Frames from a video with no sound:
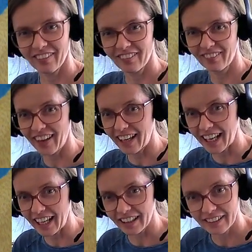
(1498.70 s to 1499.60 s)

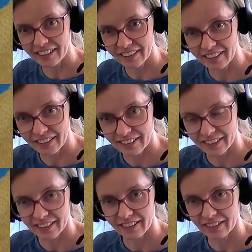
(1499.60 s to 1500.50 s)
Ready.
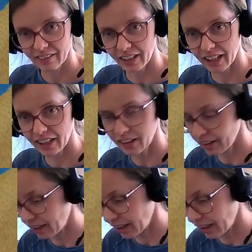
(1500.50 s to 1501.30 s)
We can do it.